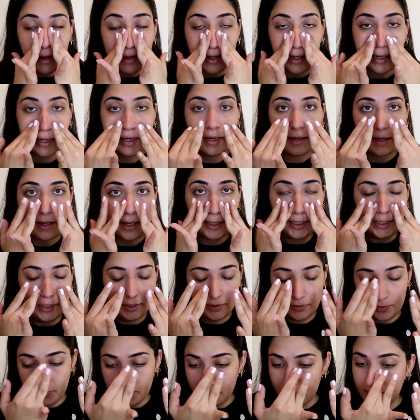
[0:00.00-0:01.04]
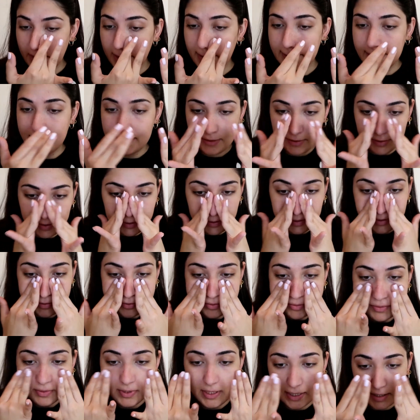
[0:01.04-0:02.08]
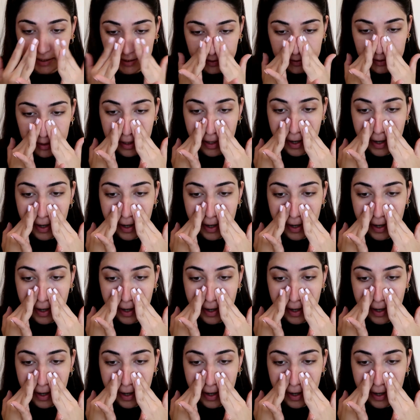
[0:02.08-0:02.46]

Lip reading: and I do tend to get